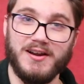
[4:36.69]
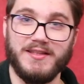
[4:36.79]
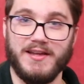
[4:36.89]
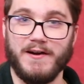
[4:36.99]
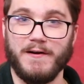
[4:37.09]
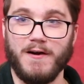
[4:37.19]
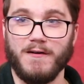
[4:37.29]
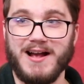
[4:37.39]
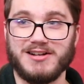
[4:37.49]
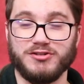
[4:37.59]
There are
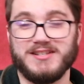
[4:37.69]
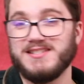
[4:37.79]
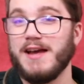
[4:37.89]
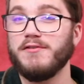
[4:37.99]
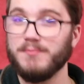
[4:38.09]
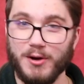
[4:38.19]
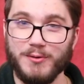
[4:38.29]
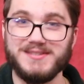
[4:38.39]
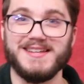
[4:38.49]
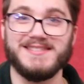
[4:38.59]
actually 7
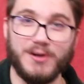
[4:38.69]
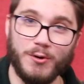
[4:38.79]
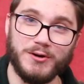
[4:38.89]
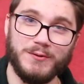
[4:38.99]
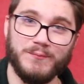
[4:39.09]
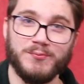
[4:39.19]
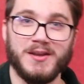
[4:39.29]
modes in total.